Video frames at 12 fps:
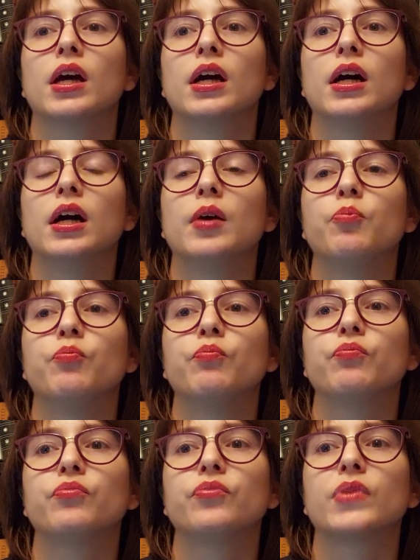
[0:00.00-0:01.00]
Um,
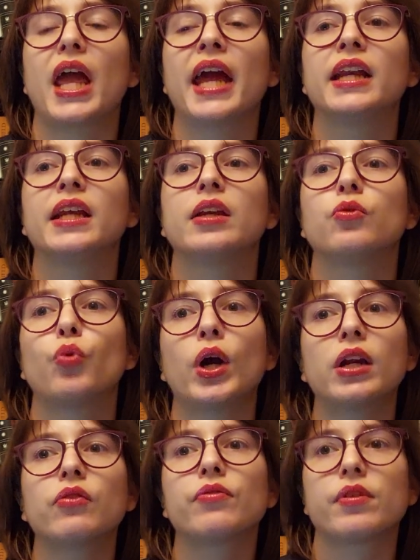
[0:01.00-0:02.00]
and in
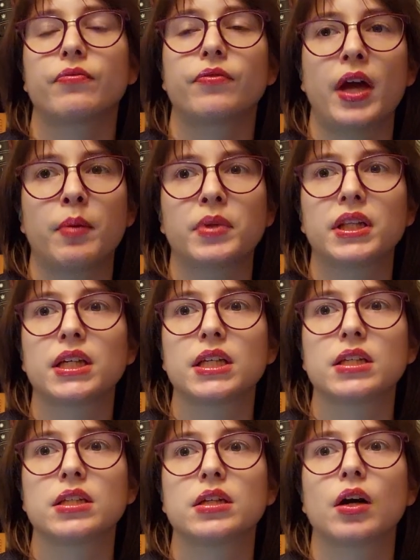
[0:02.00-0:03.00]
one of the
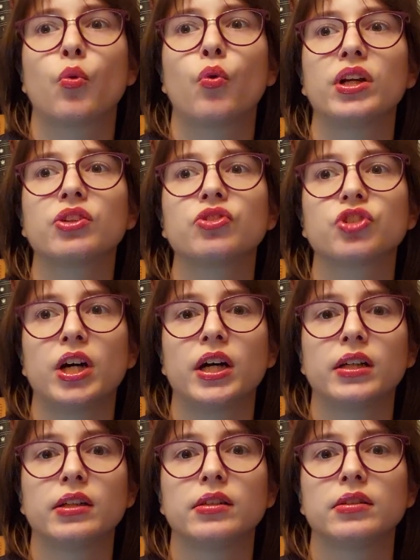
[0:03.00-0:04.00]
families, one
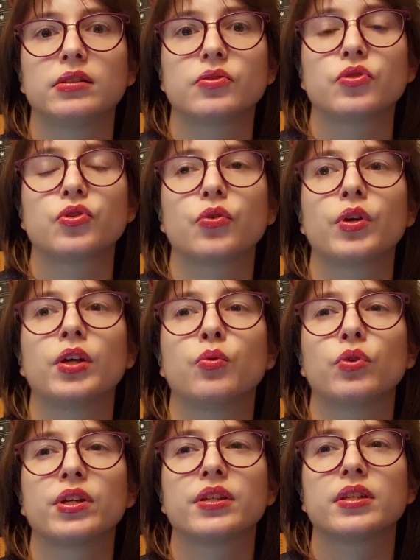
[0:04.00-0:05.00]
child, so he
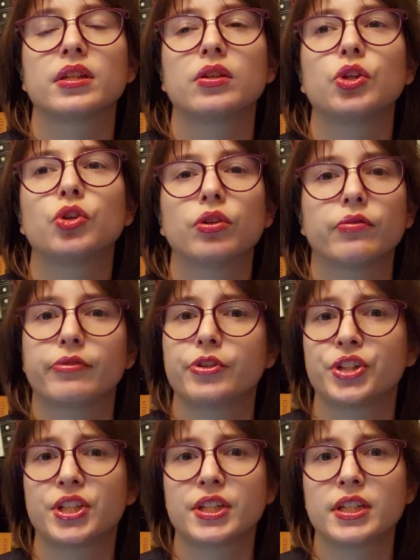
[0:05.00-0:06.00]
was in
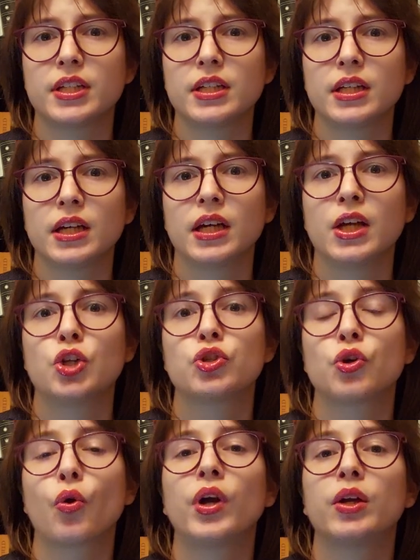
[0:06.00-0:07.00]
university,
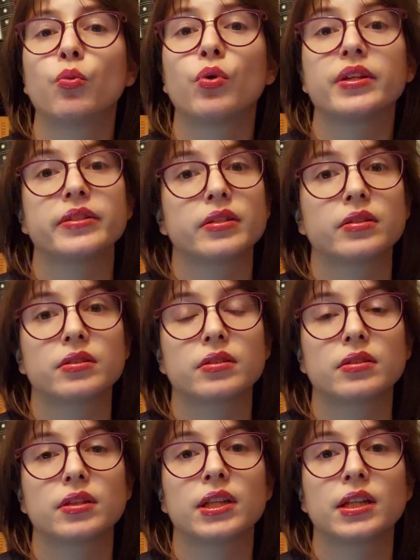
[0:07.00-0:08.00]
so he
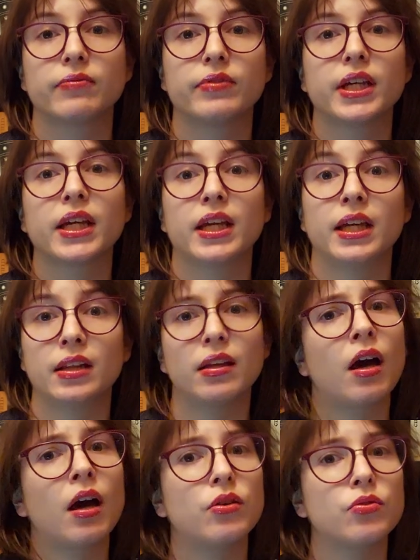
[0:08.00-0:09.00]
wasn't living in the
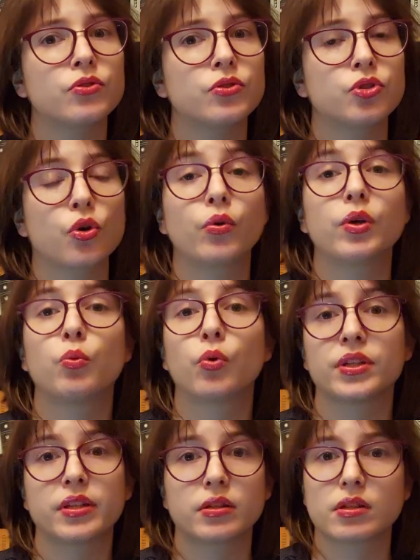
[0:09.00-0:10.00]
house, so he
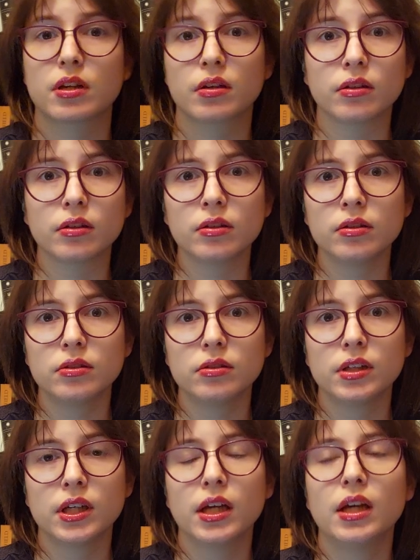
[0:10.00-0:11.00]
wasn't killed.
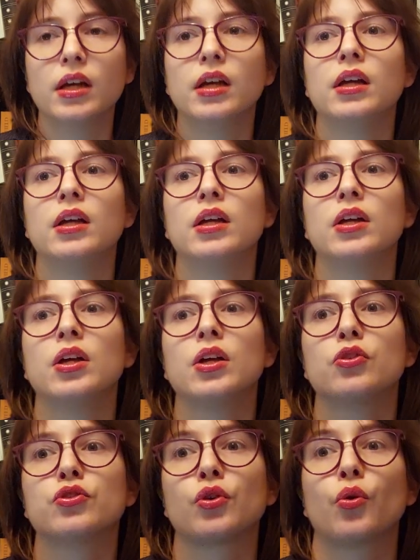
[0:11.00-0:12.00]

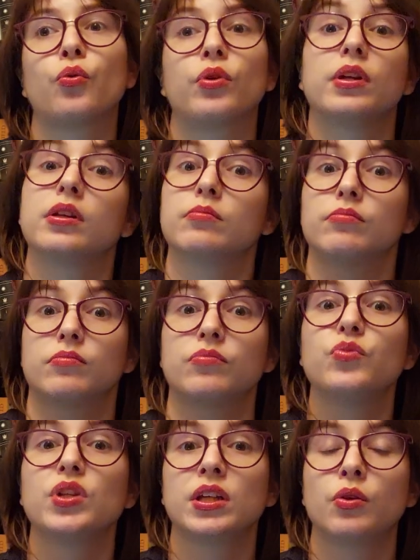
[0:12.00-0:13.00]
So
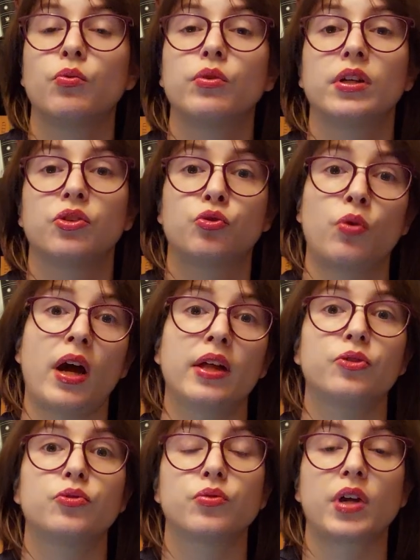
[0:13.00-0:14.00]
he, he
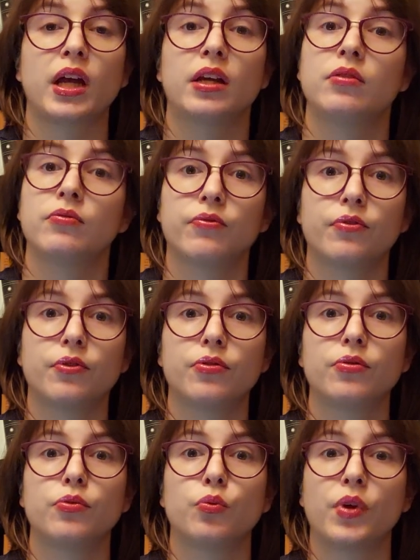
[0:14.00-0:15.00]
tried to get
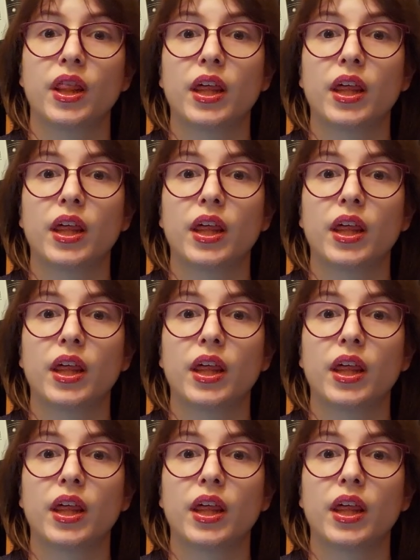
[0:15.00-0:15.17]
info with